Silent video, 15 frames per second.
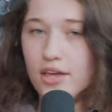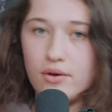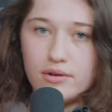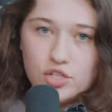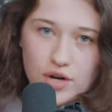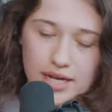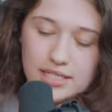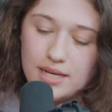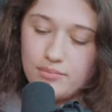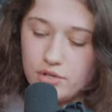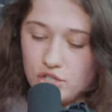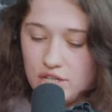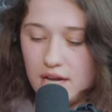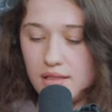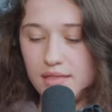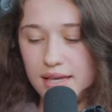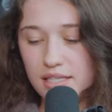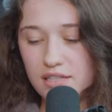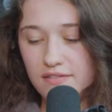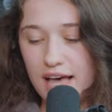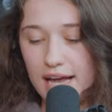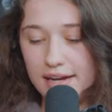you know, a tricep push down,
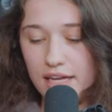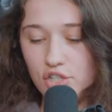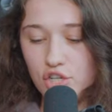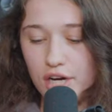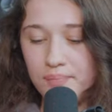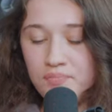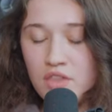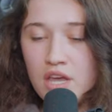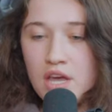things of that nature.